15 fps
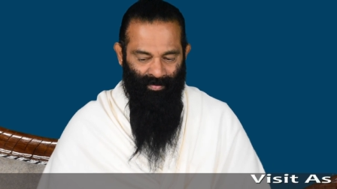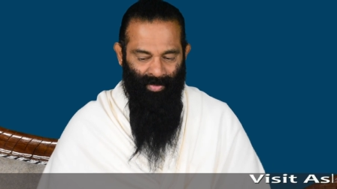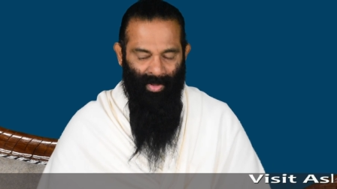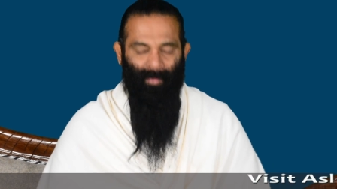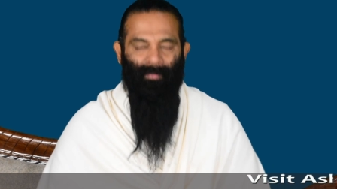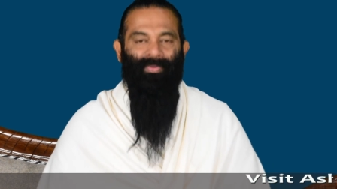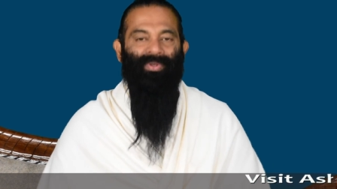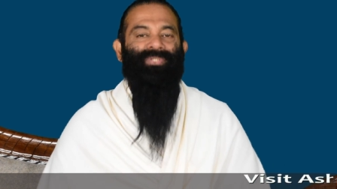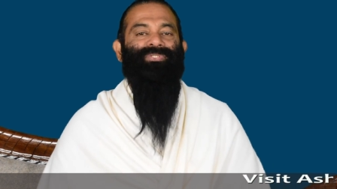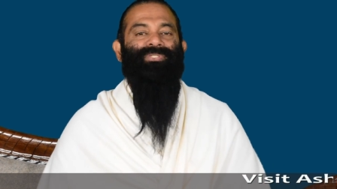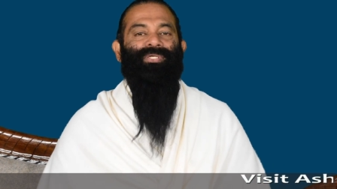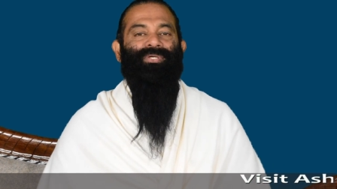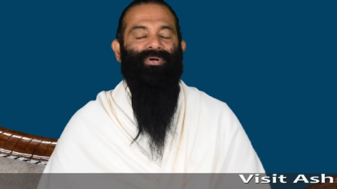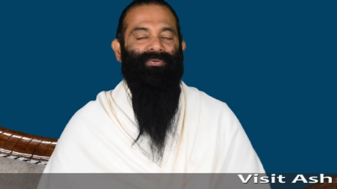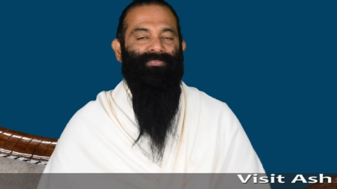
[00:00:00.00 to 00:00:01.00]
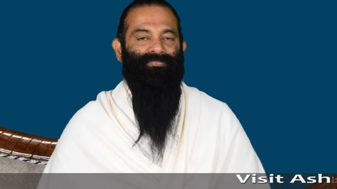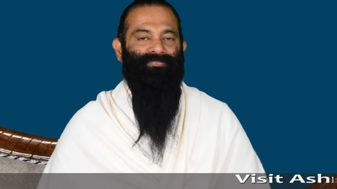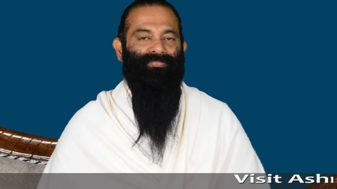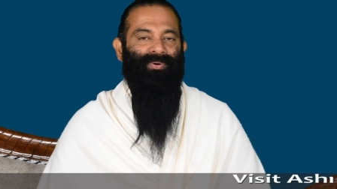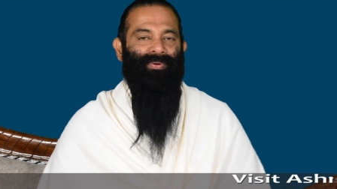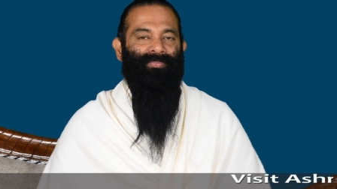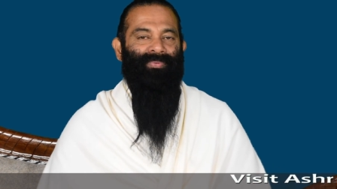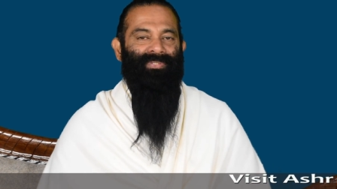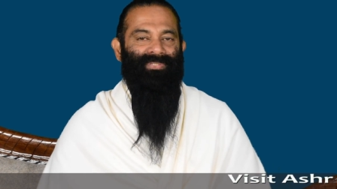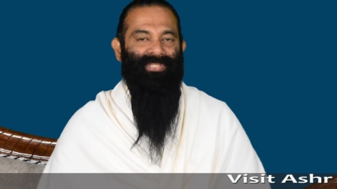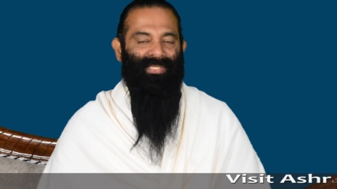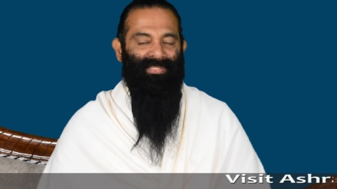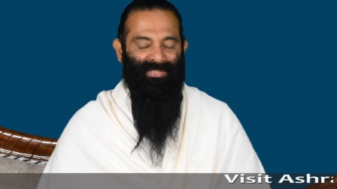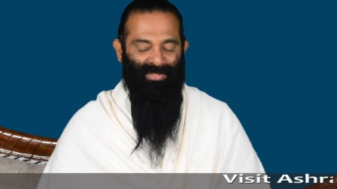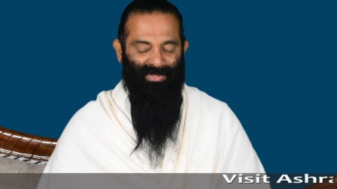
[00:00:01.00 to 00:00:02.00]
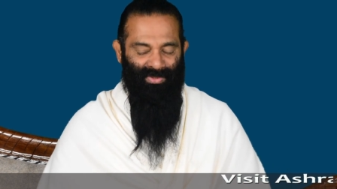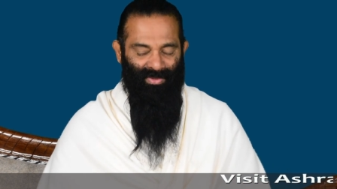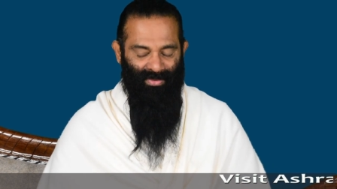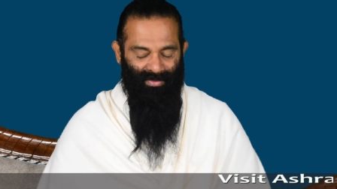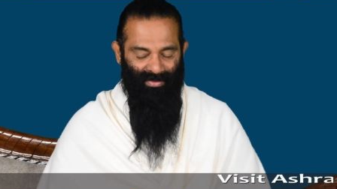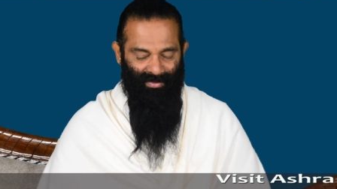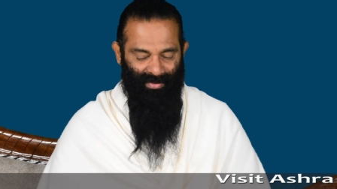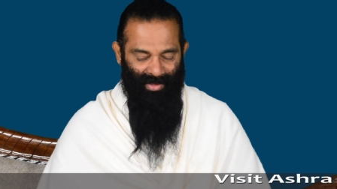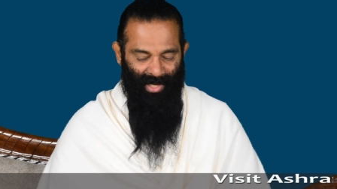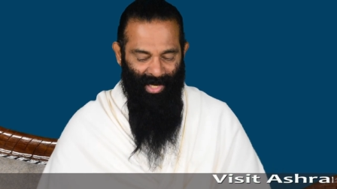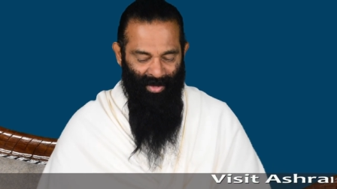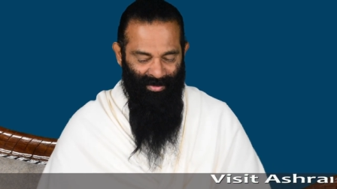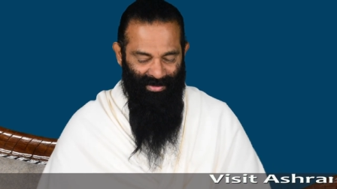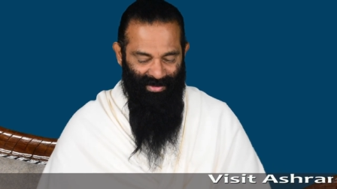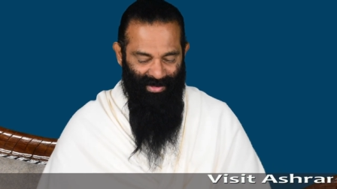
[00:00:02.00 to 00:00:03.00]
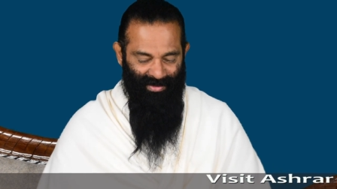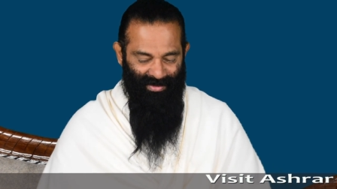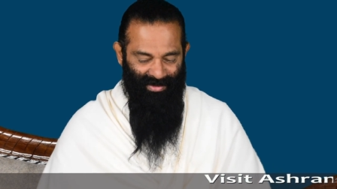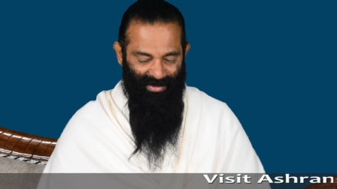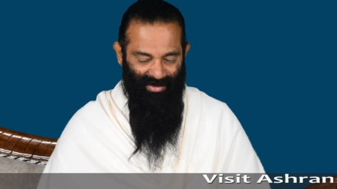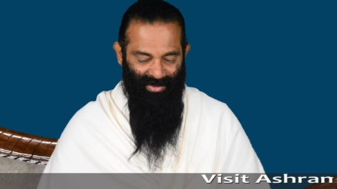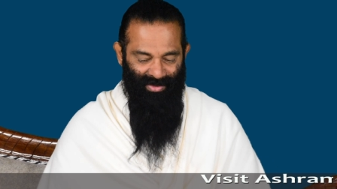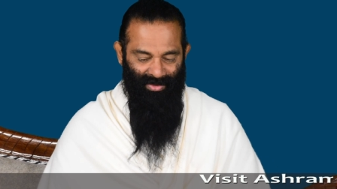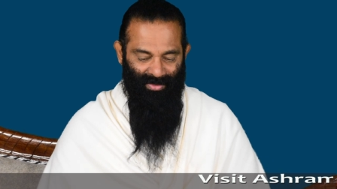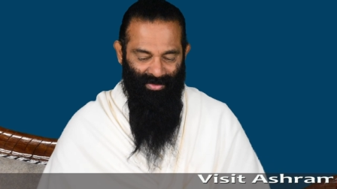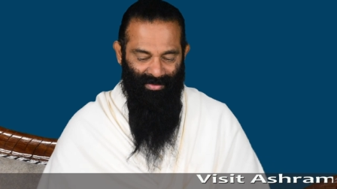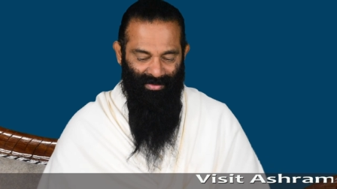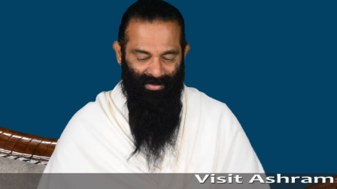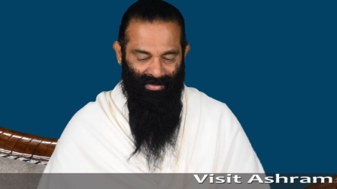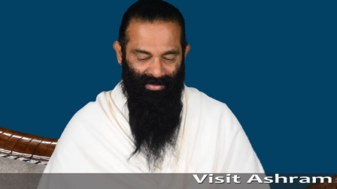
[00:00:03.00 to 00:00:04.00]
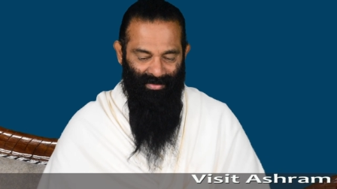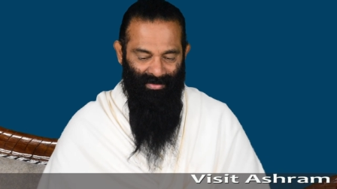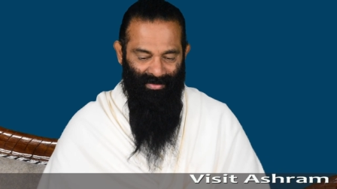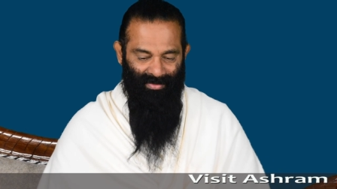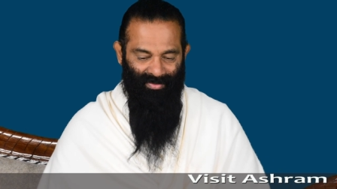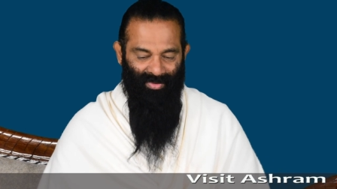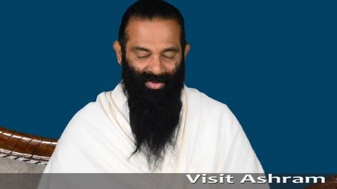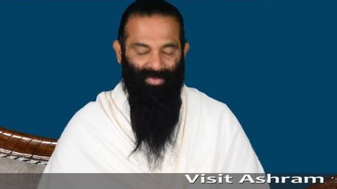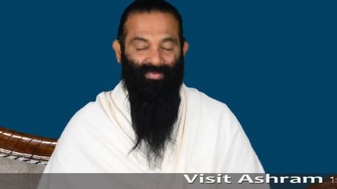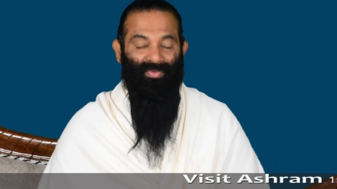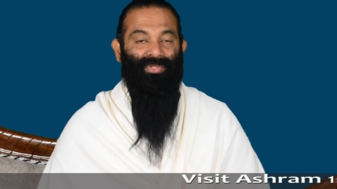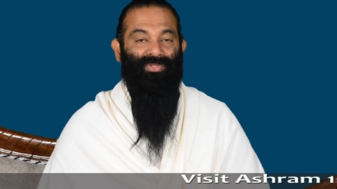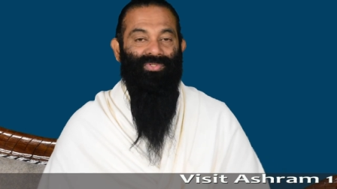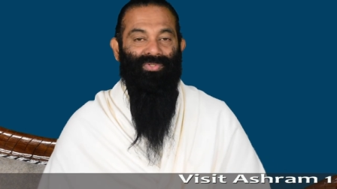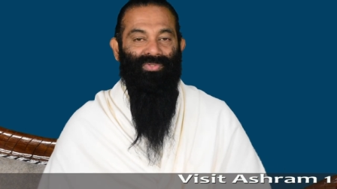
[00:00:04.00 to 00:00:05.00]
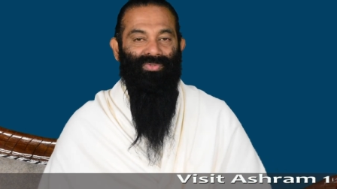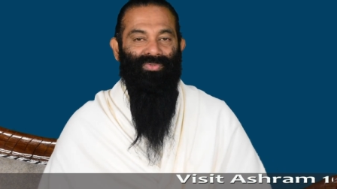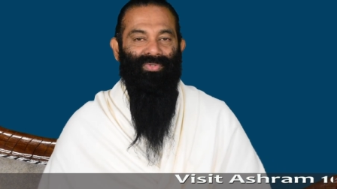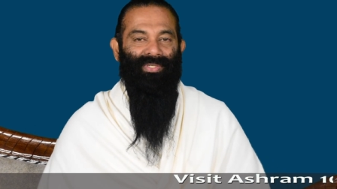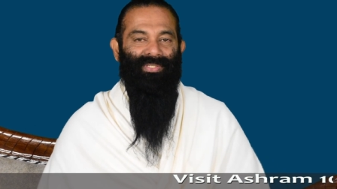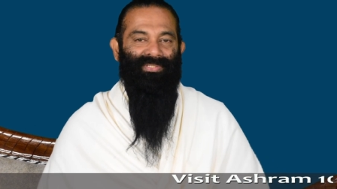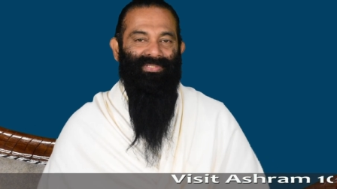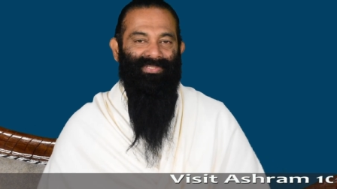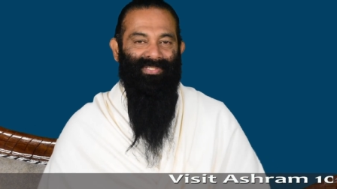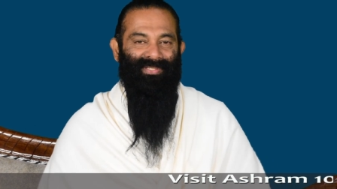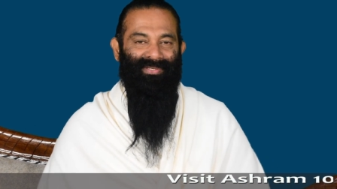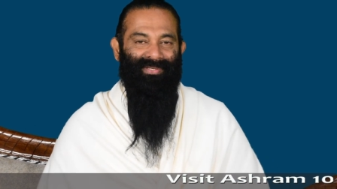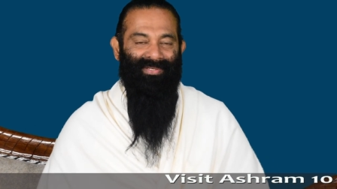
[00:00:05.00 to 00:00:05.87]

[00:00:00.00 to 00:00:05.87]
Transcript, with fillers: publishing or publicizing your, ourselves to, for the world to know us.